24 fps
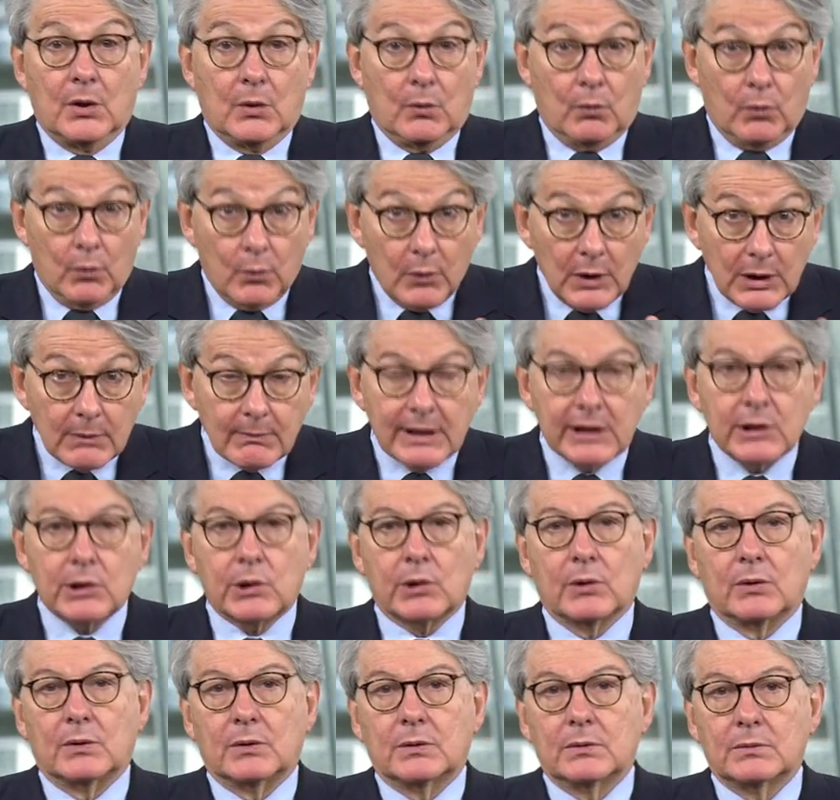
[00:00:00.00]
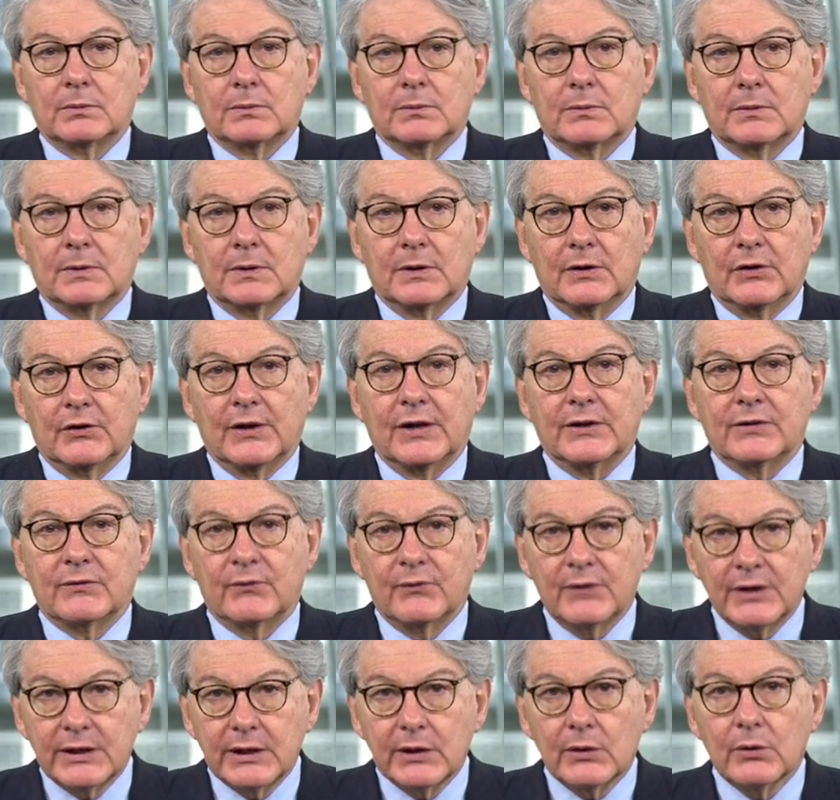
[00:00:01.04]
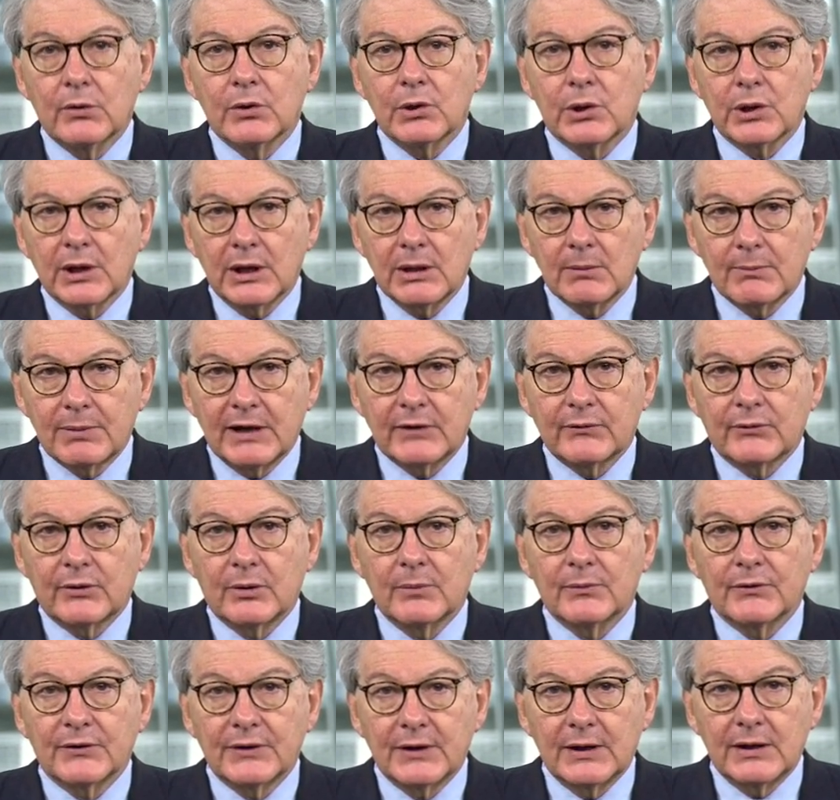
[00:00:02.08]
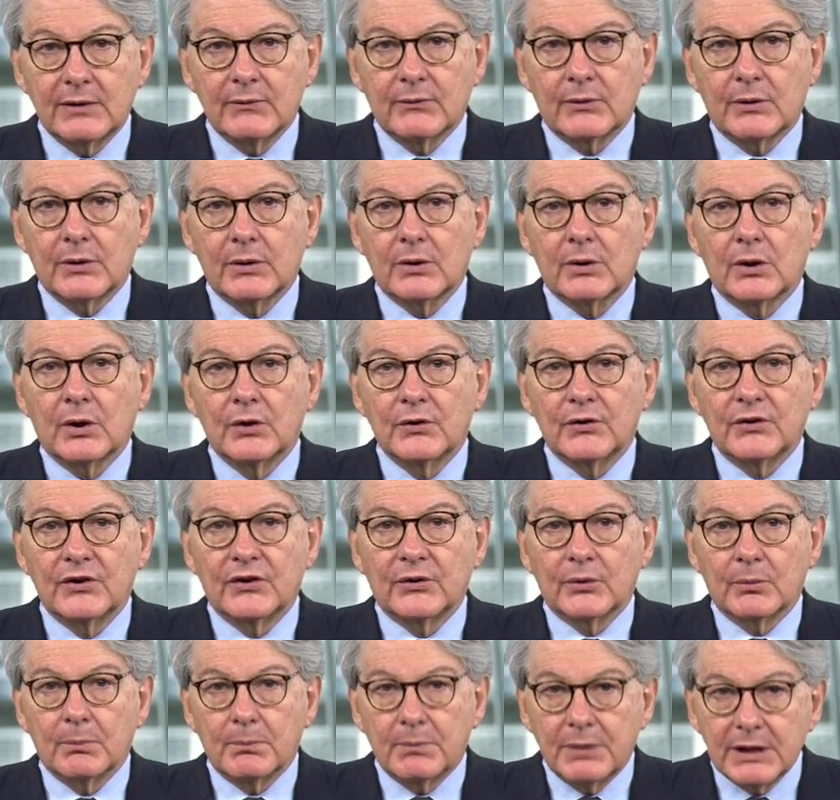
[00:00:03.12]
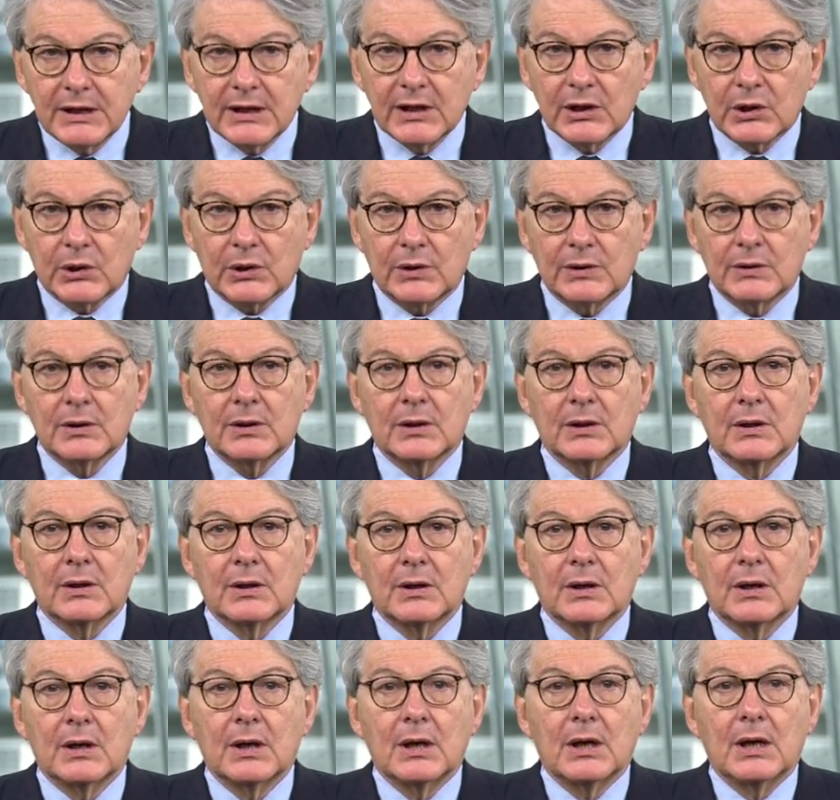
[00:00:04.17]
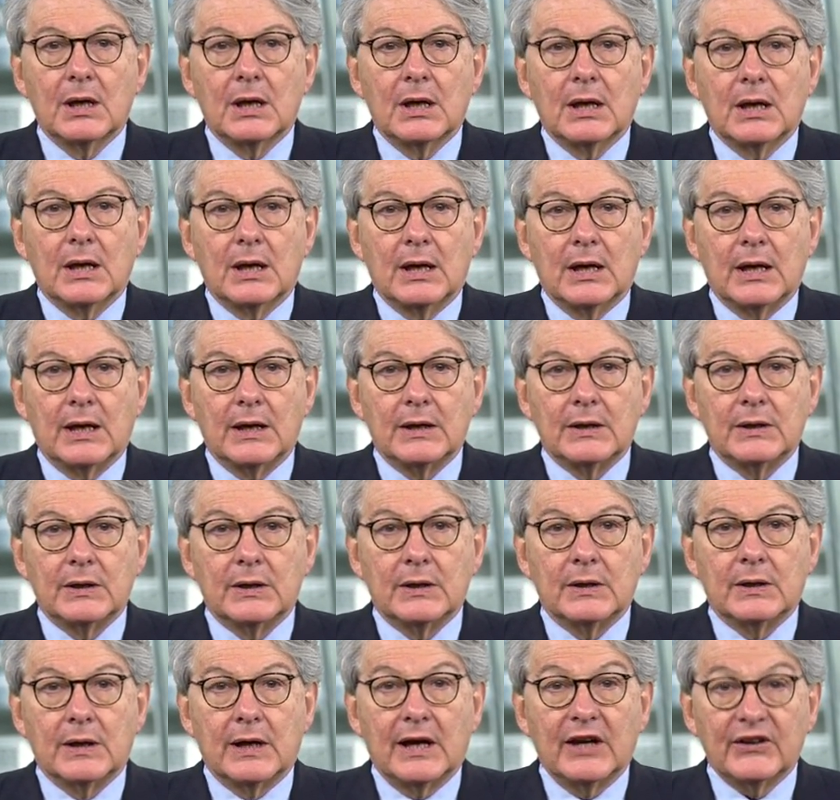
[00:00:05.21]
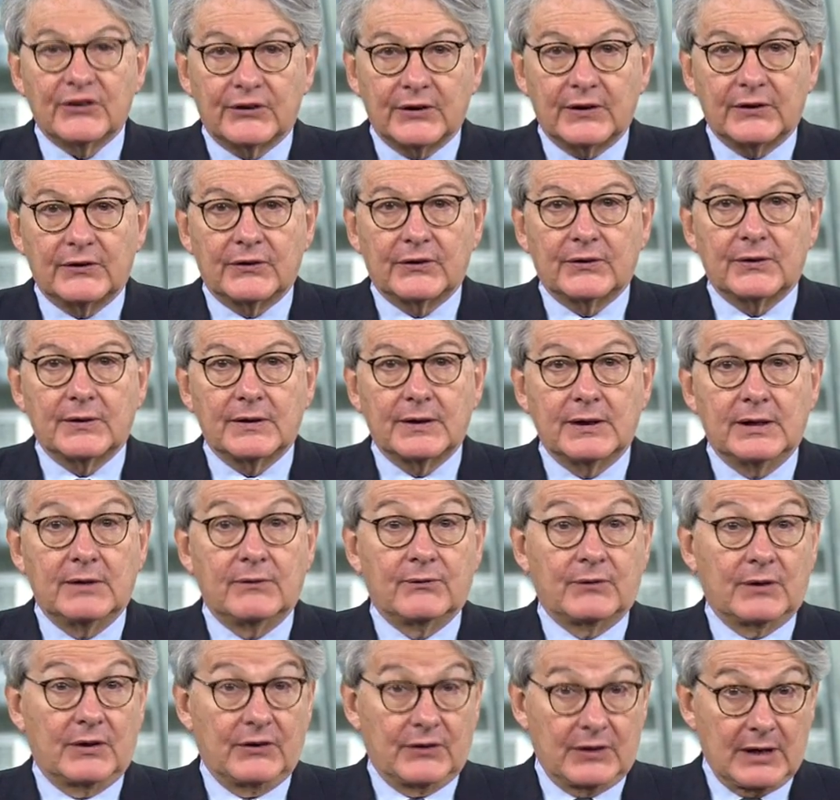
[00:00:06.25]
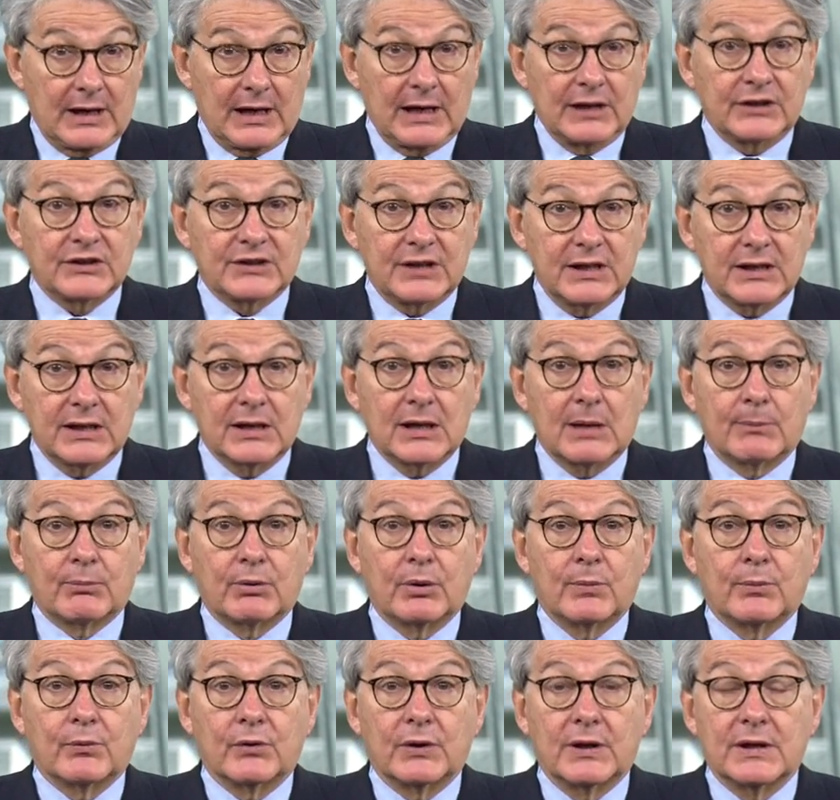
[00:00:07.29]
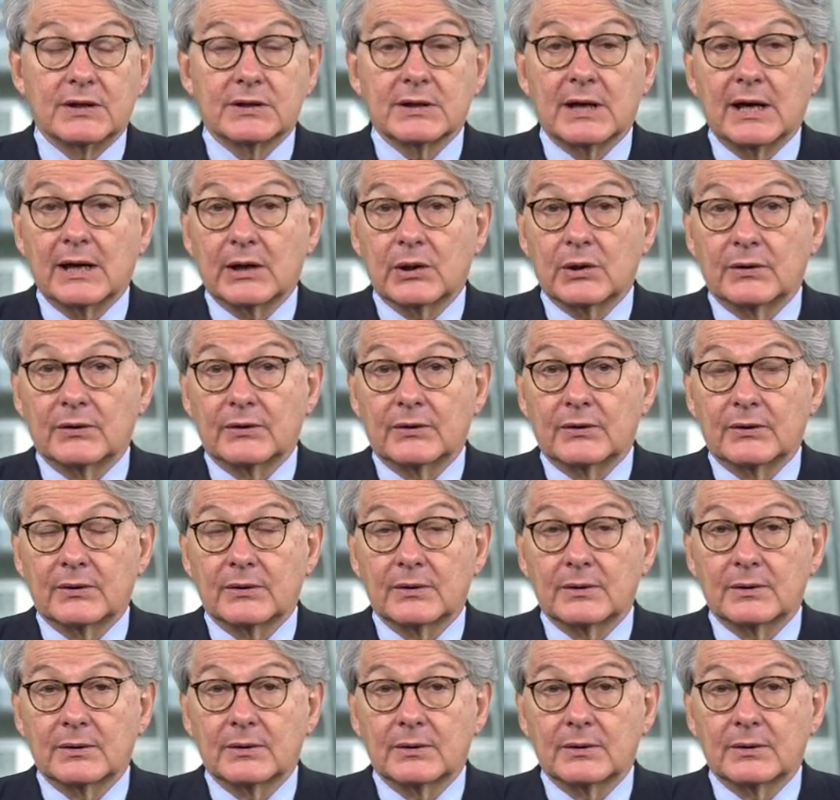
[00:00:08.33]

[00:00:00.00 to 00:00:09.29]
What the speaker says: We'll make sure that video sharing platforms deliver on this obligation and assess if they are taking appropriate actions.